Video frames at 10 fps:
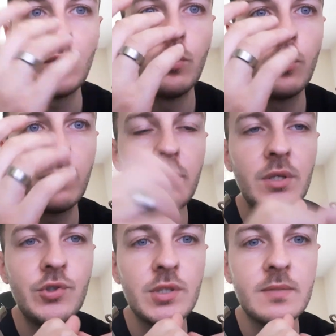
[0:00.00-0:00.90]
or
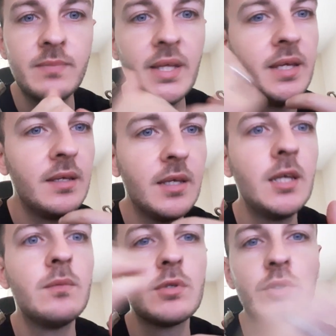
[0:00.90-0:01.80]
me just playing
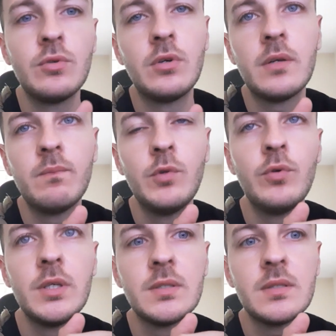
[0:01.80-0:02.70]
games or
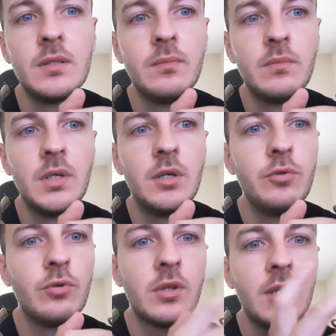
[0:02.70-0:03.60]
doing some
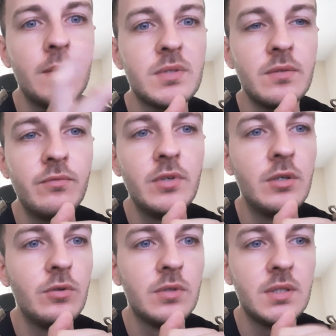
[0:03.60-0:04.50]
other types of
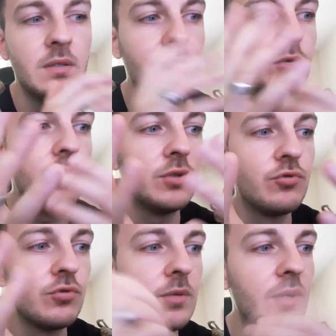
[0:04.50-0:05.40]
videos, and if you
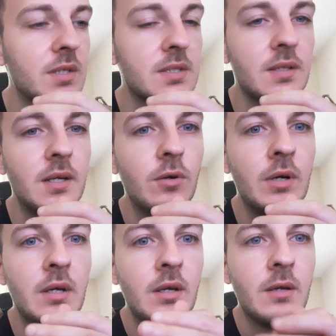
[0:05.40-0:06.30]
enjoy my style,